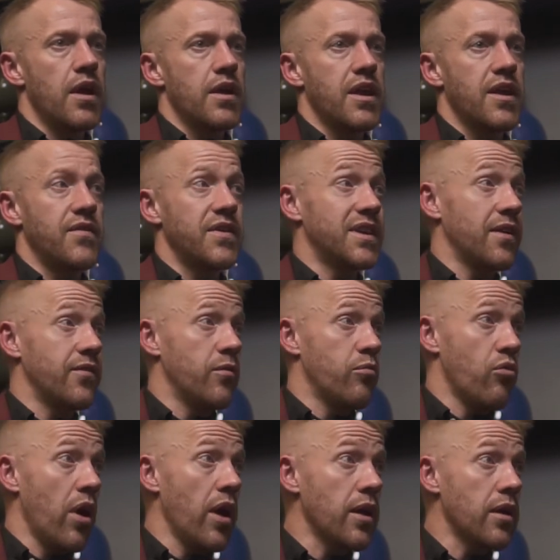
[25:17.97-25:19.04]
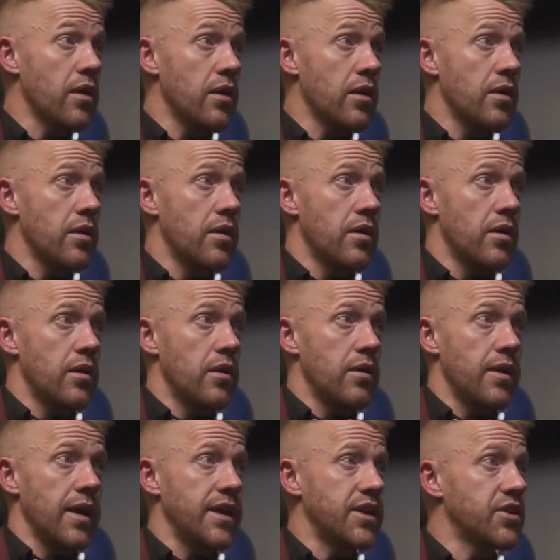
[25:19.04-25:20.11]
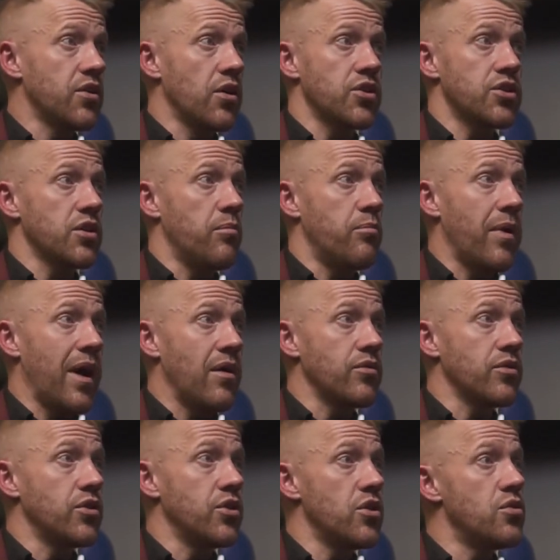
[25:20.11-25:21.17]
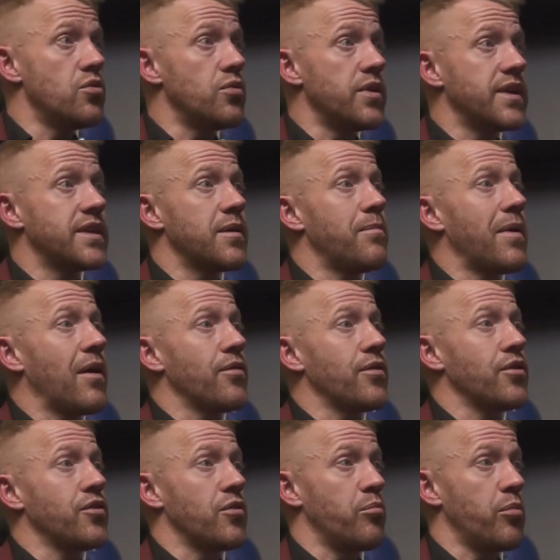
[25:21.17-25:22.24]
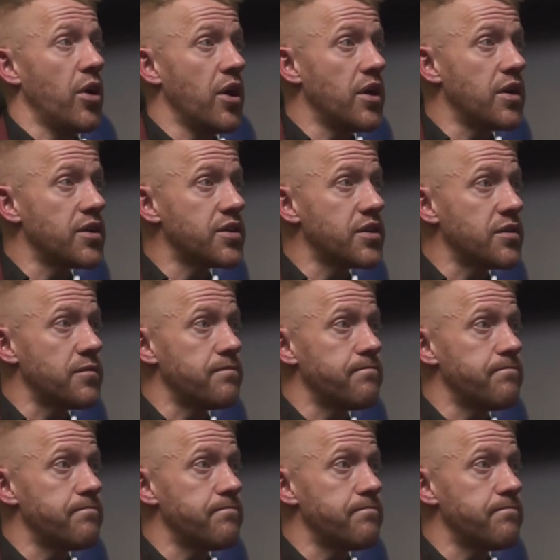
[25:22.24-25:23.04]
give yourself a break. It's not about you, it's about the other person.